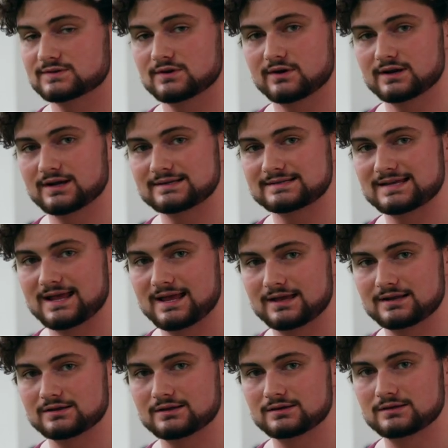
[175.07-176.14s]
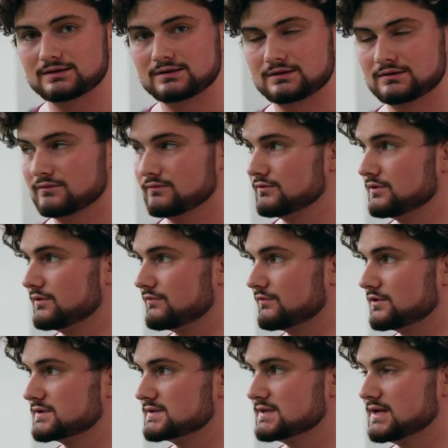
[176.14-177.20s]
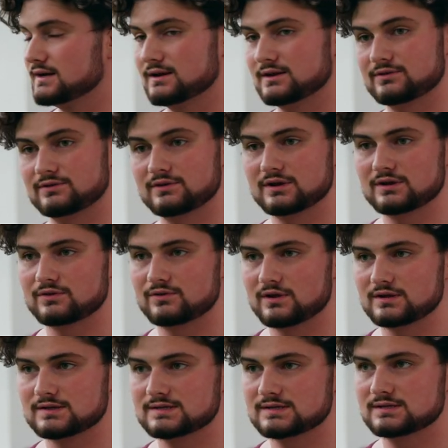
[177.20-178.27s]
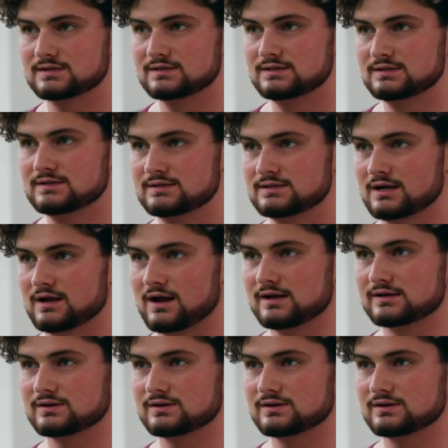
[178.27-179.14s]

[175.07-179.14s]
So I got 10 for the first set, and I think that I'm